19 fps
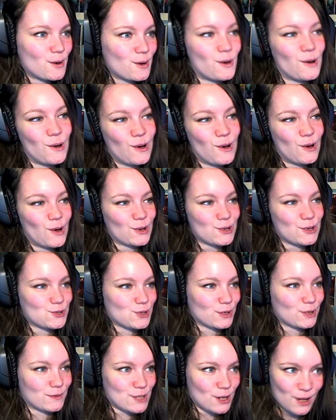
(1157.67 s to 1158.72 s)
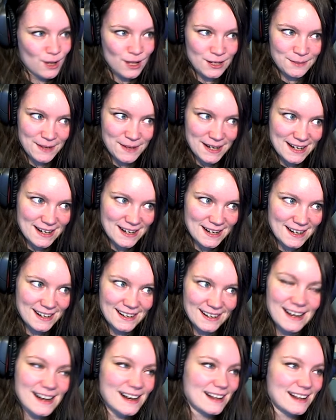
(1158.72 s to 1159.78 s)
Oh, you should have told me.
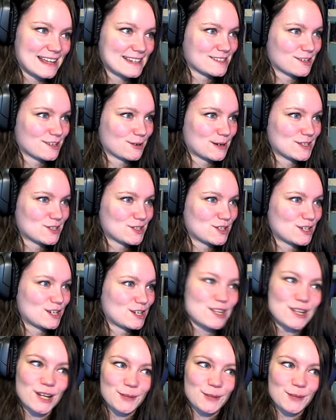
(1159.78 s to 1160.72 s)
I'll ask a question.